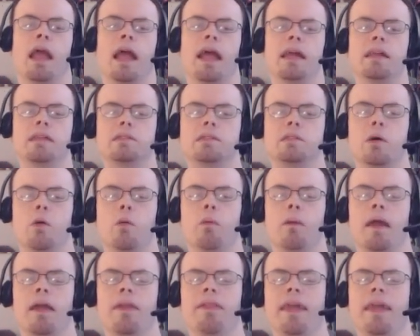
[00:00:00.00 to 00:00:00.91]
And so
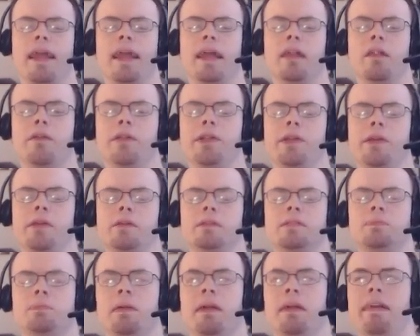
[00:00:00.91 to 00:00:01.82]
when they
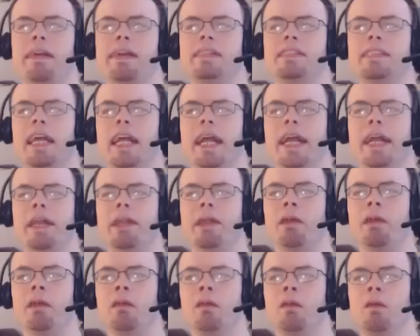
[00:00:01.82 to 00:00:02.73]
introduce Mary Jane
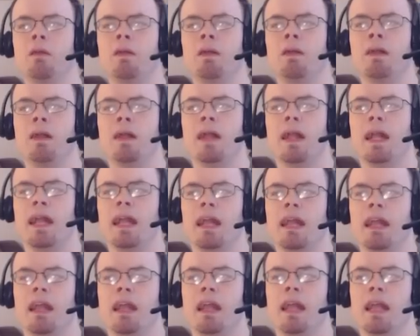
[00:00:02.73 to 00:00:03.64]

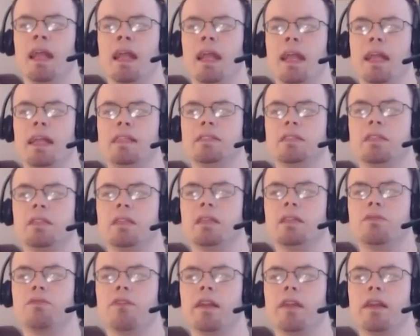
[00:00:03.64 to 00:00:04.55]
into
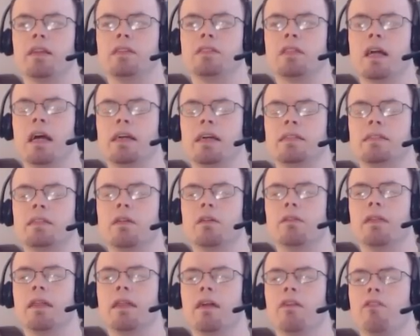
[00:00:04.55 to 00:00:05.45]
this franchise,
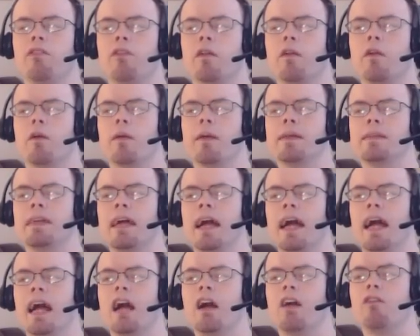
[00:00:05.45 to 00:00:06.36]
they're never going to
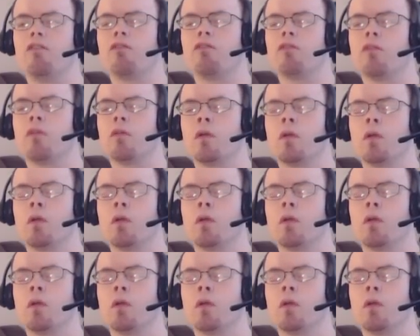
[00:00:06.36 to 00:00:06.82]
have